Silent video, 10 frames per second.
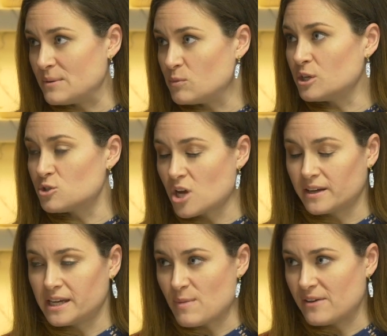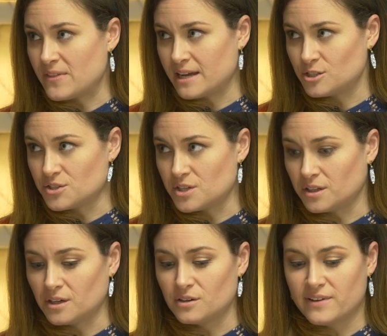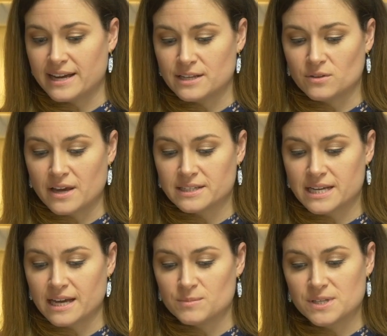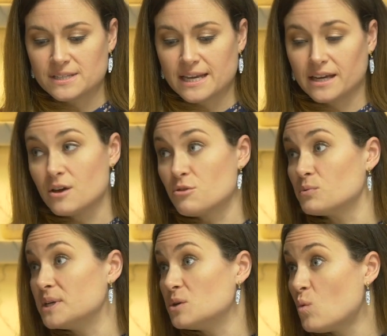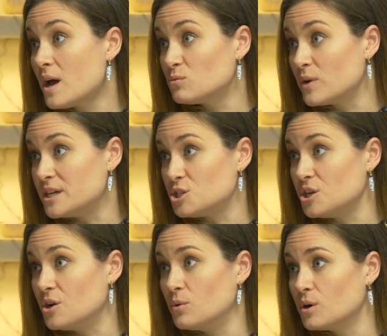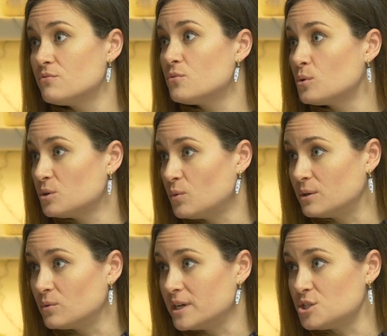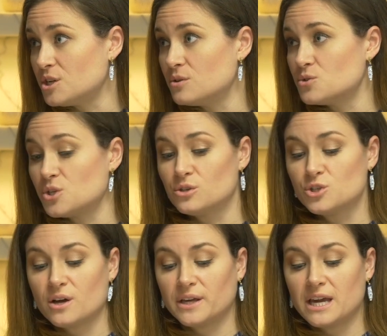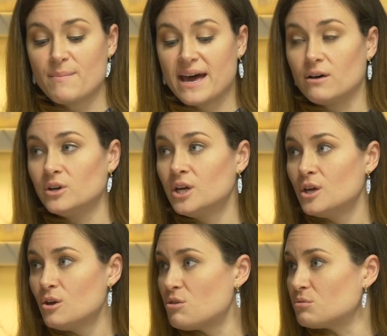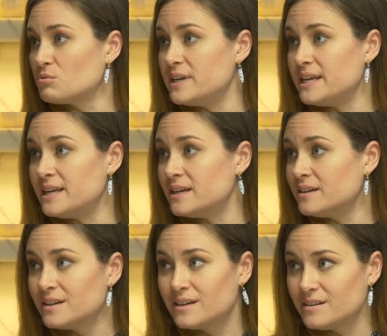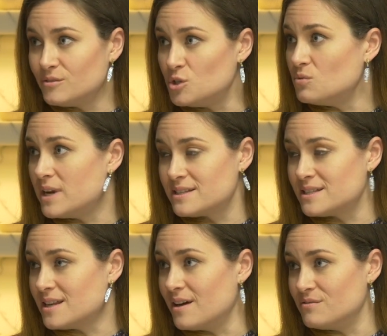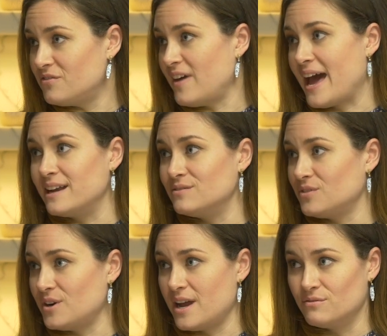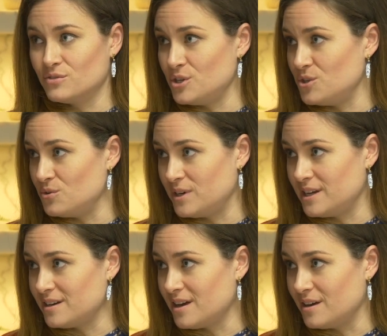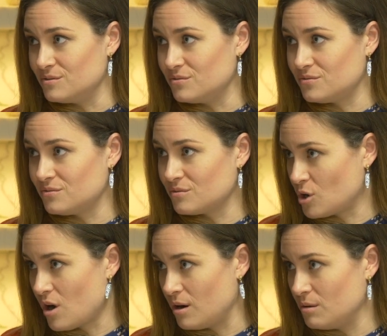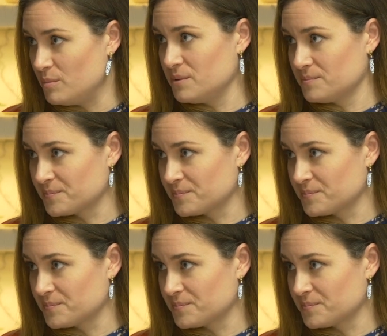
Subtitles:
and when you're talking about that, just to clarify, a lot of times it's like a 3-to-1 ratio or a 4-to-1 ratio. So you're talking about 3 units of fat for every unit of carb.